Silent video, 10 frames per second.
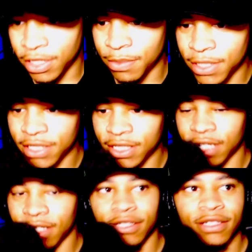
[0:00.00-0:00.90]
much it's like a
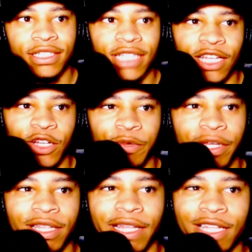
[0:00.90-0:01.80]
Green
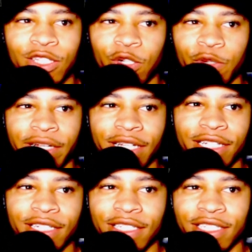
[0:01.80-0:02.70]
Lantern ring, you know,
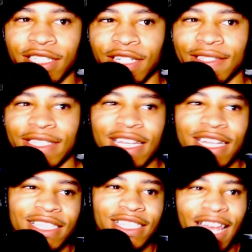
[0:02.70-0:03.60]

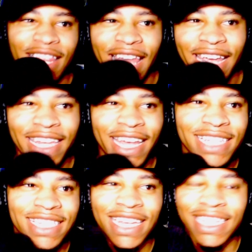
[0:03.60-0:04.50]
something like that. It's
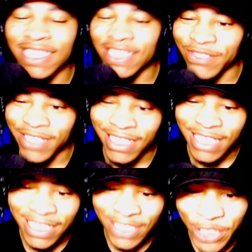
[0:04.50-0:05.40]
like a little Green
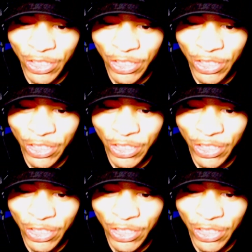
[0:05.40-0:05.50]
Lantern